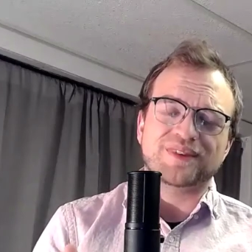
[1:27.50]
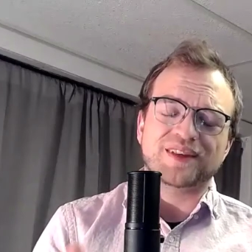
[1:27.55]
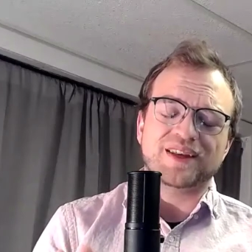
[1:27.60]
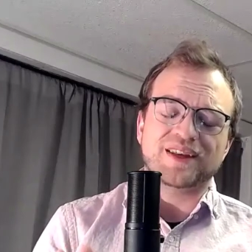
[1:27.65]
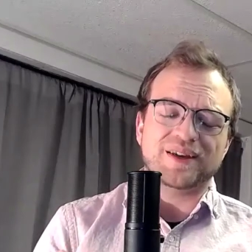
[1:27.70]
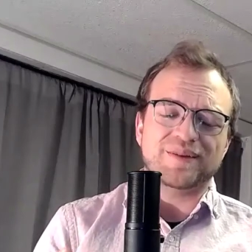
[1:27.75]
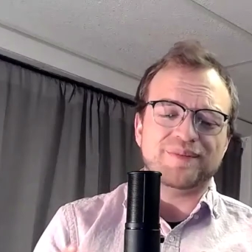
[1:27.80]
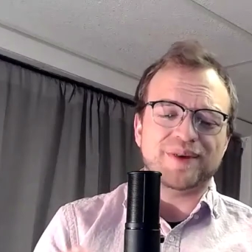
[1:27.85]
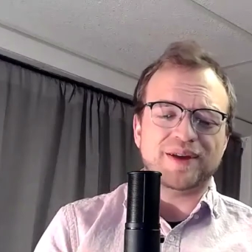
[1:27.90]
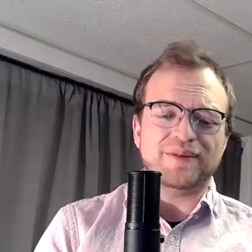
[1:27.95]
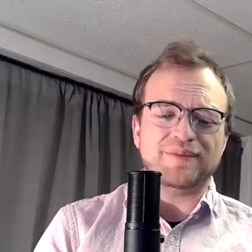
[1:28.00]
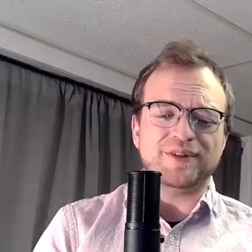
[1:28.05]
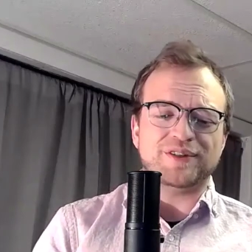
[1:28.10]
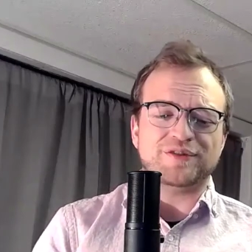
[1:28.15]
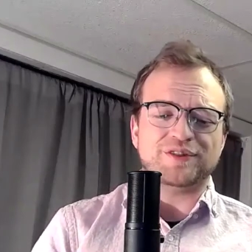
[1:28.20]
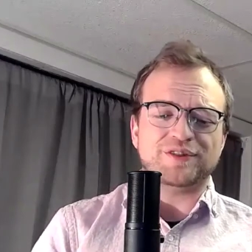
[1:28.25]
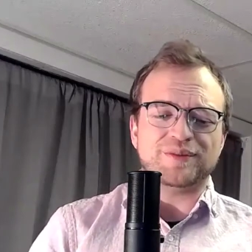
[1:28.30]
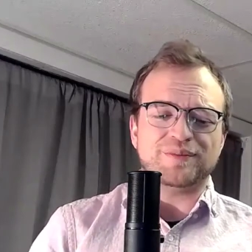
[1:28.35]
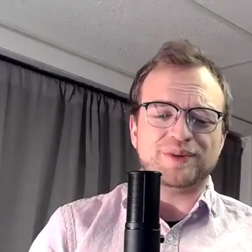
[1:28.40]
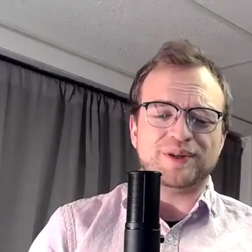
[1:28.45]
It made me
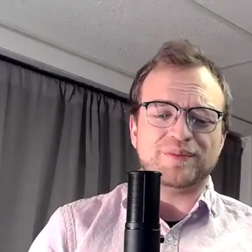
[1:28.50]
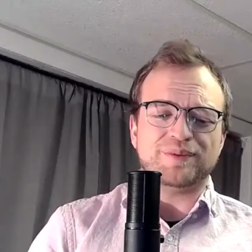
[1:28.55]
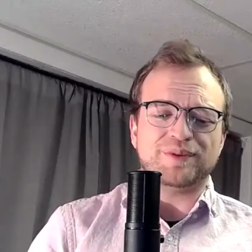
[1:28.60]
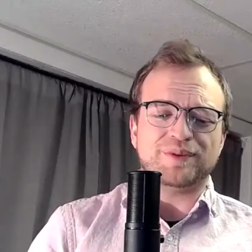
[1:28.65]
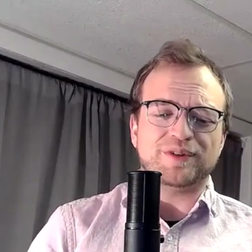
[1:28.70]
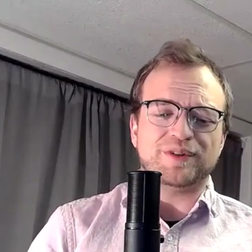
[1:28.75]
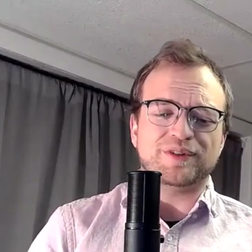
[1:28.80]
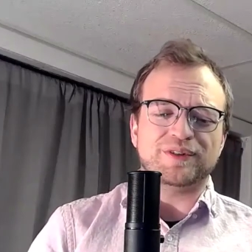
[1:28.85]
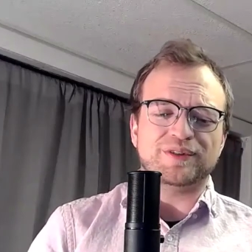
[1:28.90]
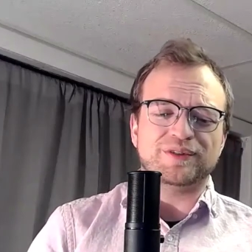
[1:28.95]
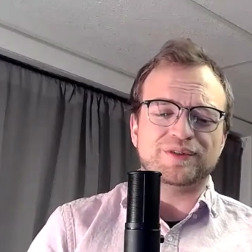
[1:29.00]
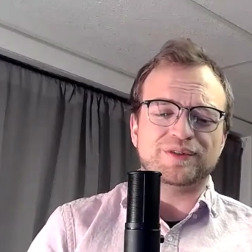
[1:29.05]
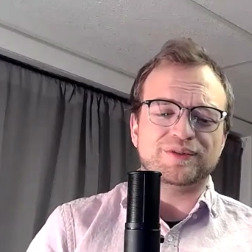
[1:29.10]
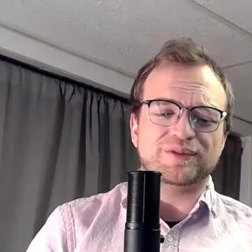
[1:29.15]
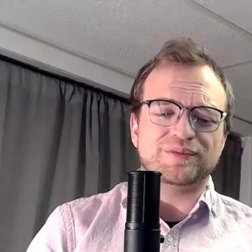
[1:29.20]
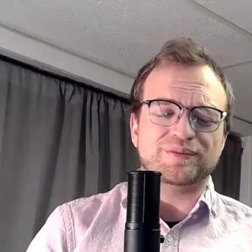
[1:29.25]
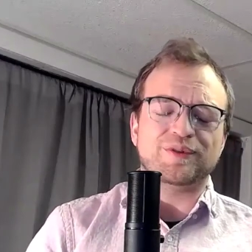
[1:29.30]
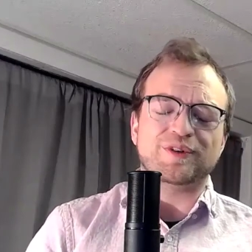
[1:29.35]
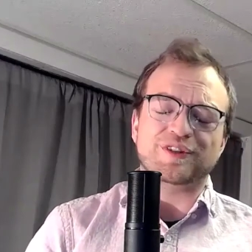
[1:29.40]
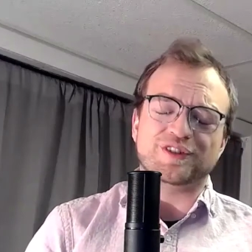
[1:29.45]
treat people
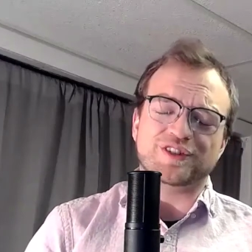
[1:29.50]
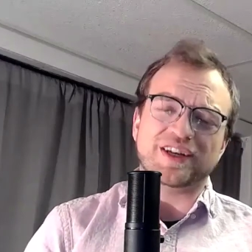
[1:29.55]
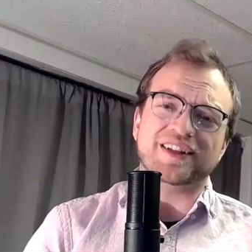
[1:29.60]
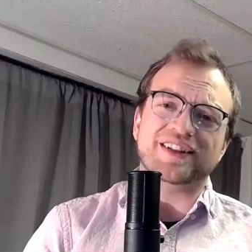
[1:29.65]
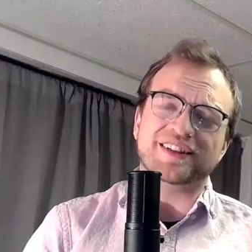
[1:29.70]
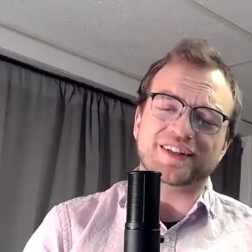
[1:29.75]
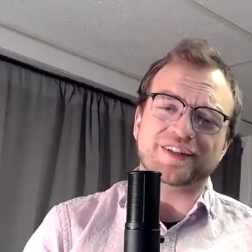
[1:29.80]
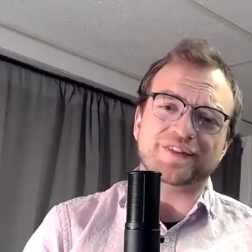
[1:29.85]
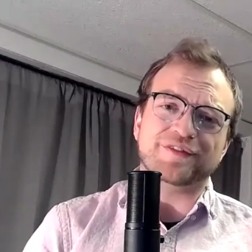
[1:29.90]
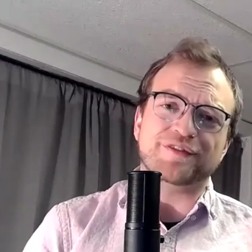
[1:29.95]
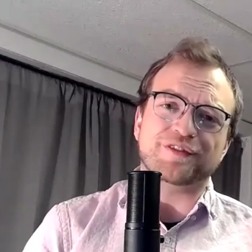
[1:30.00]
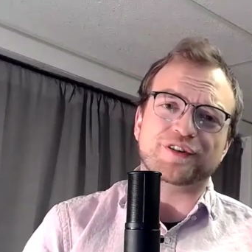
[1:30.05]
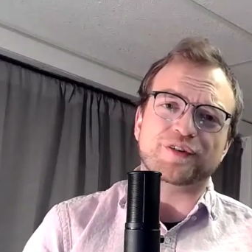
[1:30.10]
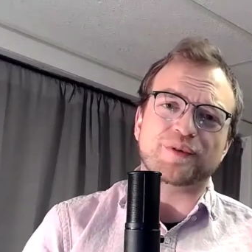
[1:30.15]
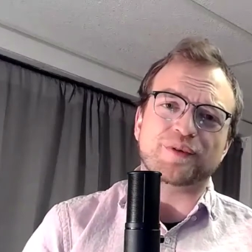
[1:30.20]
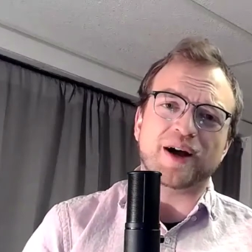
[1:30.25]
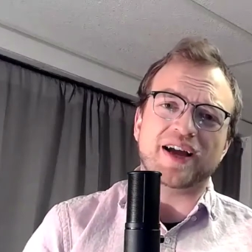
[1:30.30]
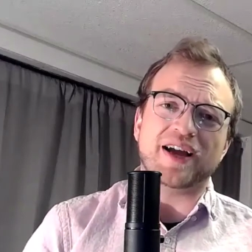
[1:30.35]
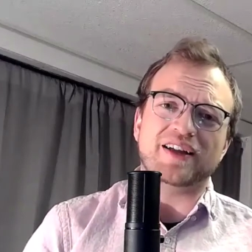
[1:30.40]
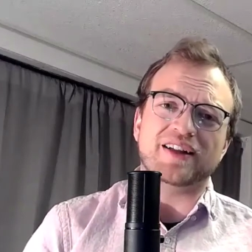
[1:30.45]
more gently for a
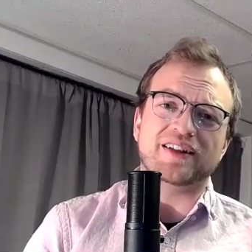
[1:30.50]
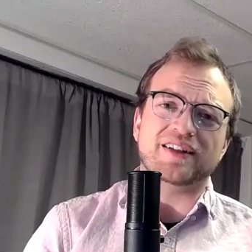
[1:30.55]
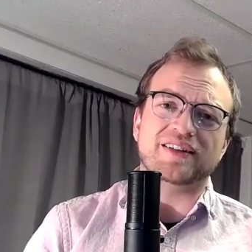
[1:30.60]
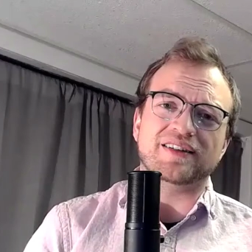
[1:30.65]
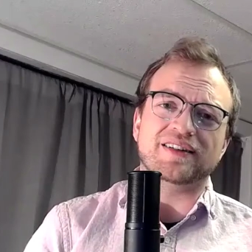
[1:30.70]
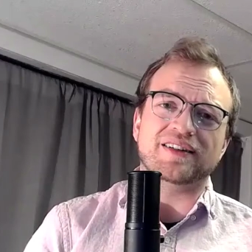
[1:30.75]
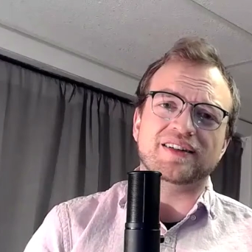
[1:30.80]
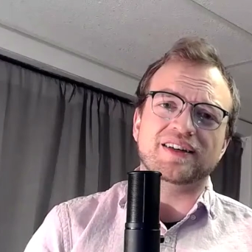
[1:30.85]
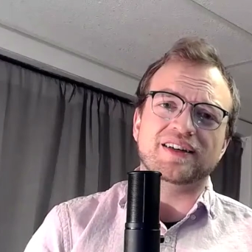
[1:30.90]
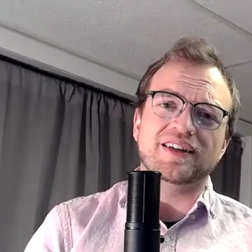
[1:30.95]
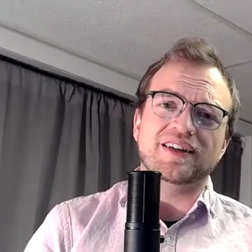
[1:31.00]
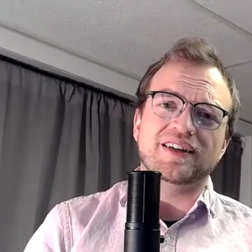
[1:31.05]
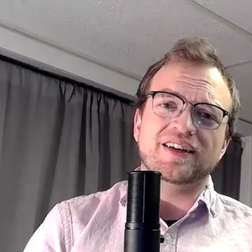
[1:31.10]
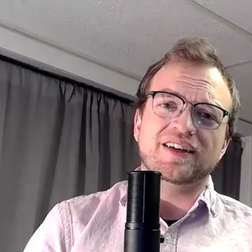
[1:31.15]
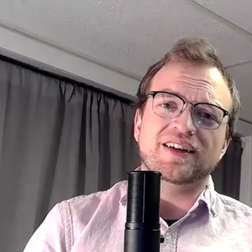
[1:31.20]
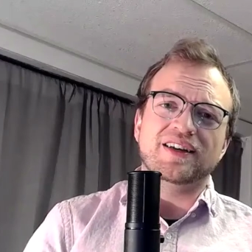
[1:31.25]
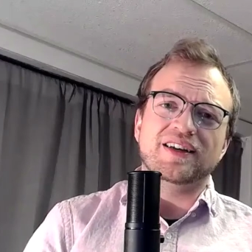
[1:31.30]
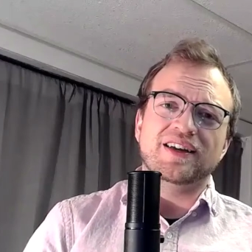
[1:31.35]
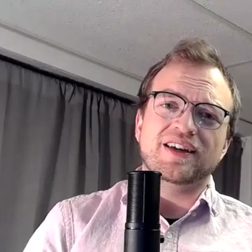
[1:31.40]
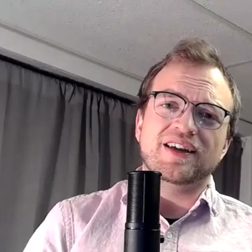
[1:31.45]
while, and
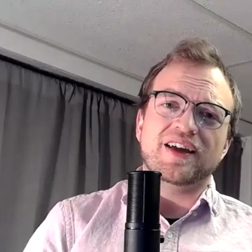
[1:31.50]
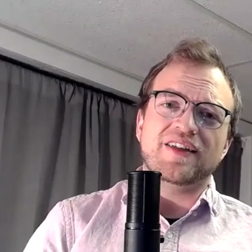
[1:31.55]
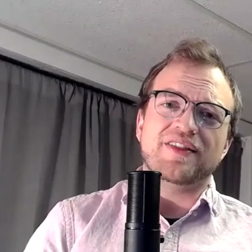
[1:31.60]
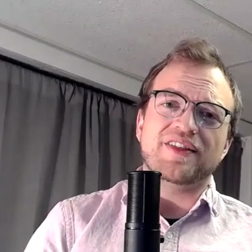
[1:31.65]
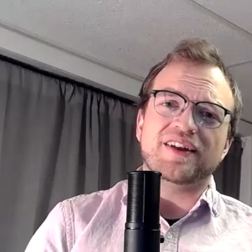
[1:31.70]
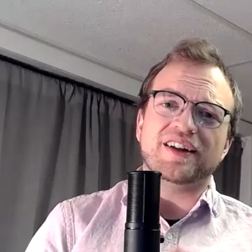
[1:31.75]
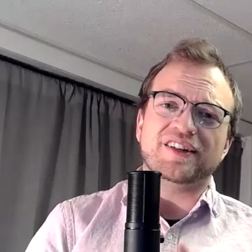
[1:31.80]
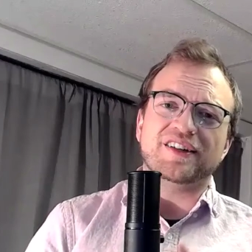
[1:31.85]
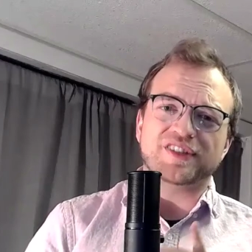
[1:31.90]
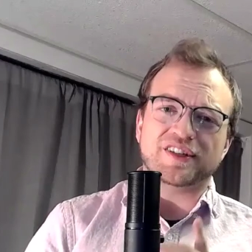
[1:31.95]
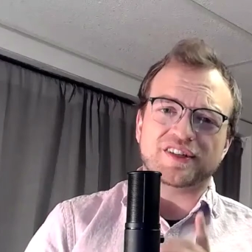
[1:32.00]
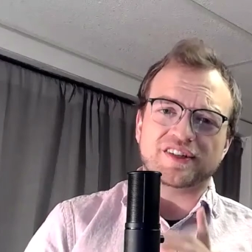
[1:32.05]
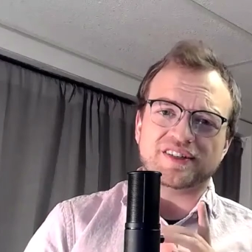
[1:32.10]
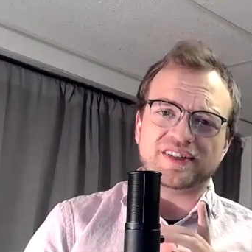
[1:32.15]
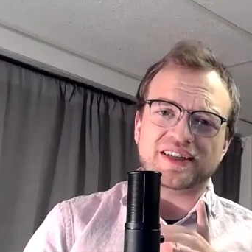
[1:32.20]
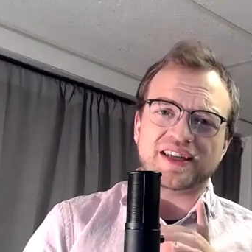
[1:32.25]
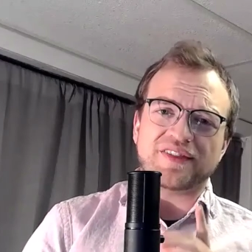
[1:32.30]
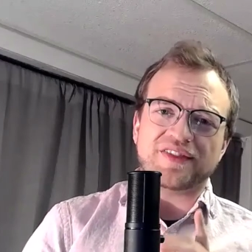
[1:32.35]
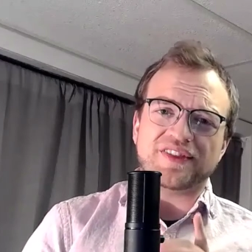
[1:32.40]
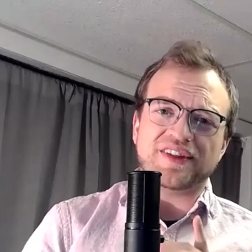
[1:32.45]
then I started to
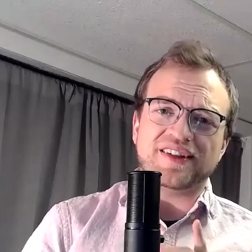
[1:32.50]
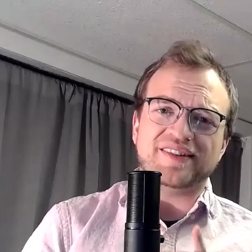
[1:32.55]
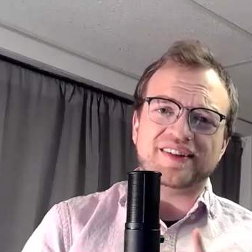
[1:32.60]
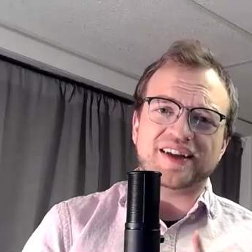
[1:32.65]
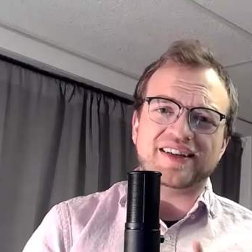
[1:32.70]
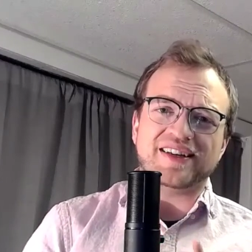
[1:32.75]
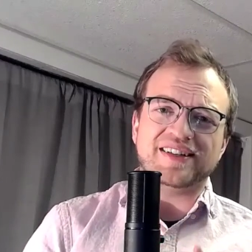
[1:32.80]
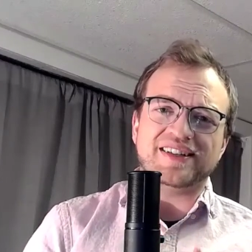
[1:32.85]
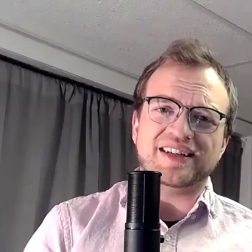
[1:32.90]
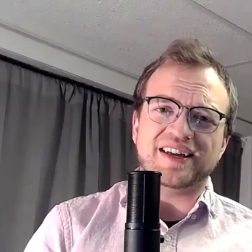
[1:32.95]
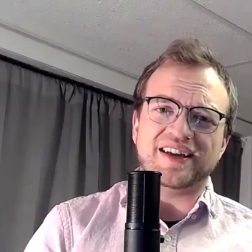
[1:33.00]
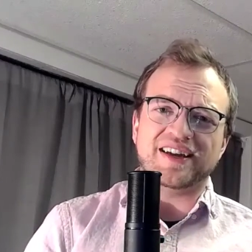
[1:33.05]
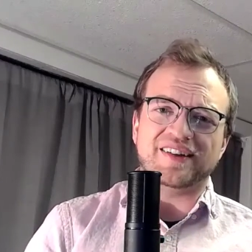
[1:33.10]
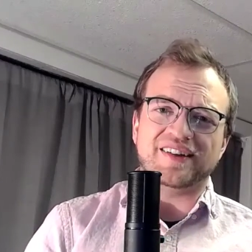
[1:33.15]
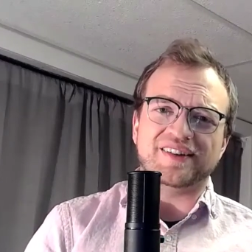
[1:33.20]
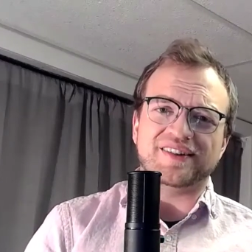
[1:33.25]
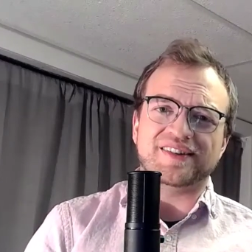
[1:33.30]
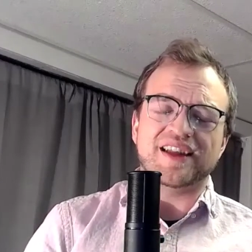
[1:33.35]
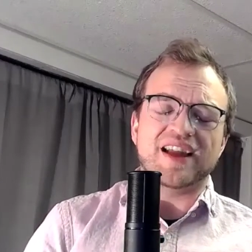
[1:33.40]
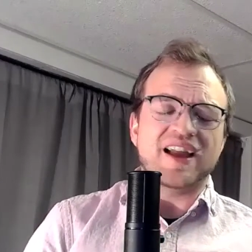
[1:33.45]
get these
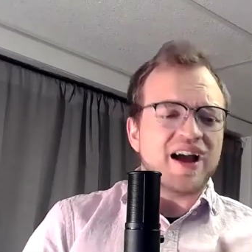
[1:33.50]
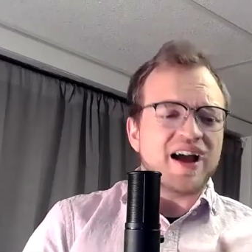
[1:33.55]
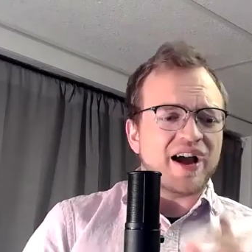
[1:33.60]
ideas.